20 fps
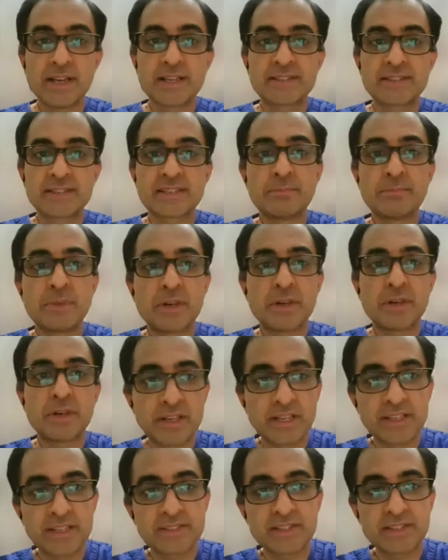Some
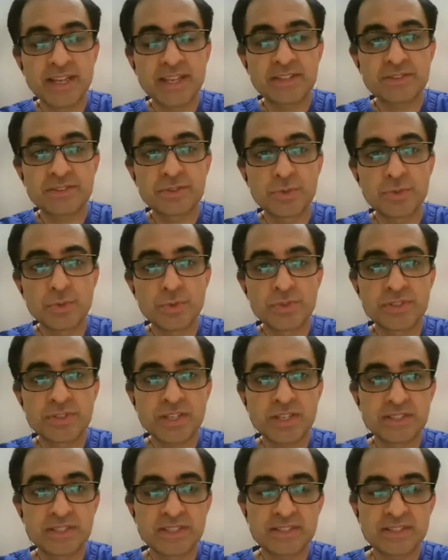early signs do
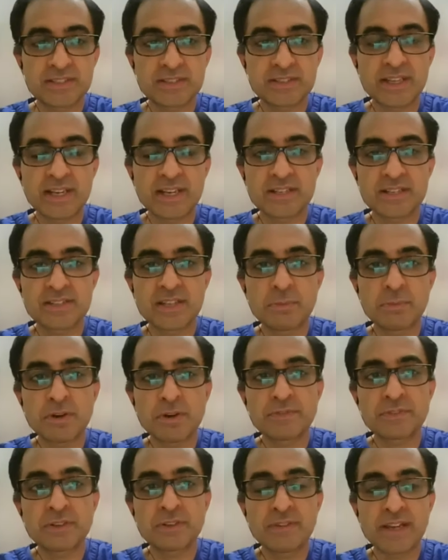suggest that some
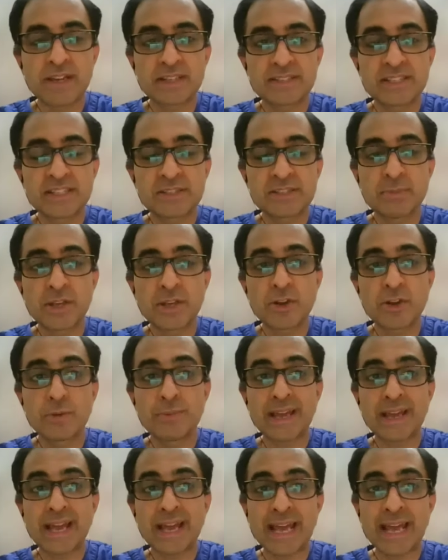of the vaccines may not
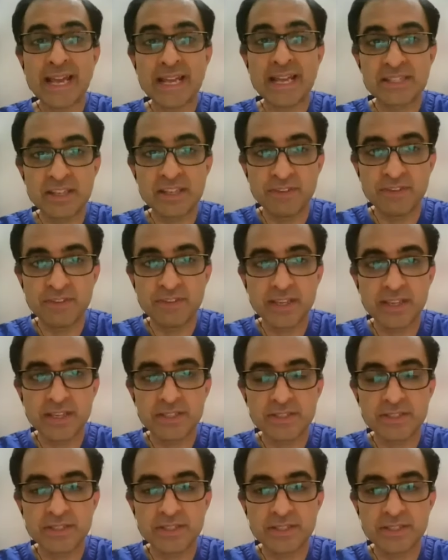be as
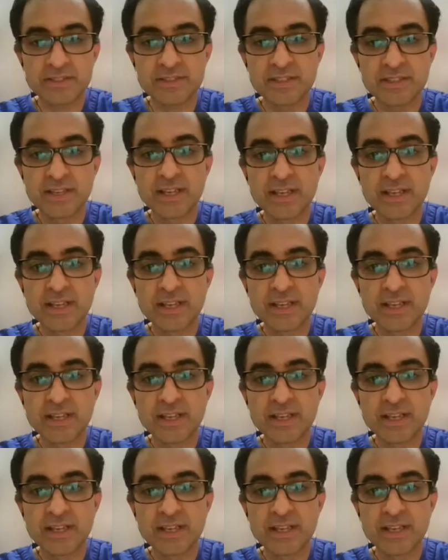efficacious.